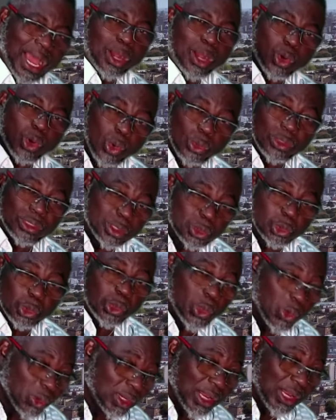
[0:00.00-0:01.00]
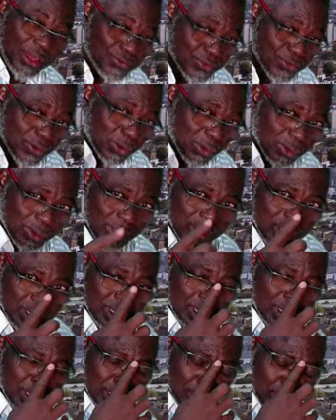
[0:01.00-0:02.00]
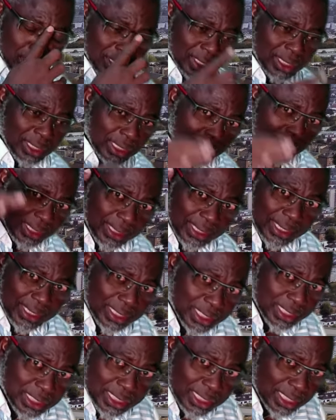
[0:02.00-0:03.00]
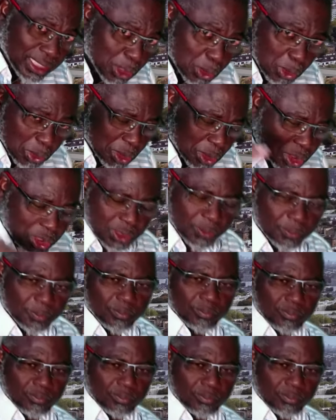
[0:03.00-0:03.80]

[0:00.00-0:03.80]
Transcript: according to your level, is huge.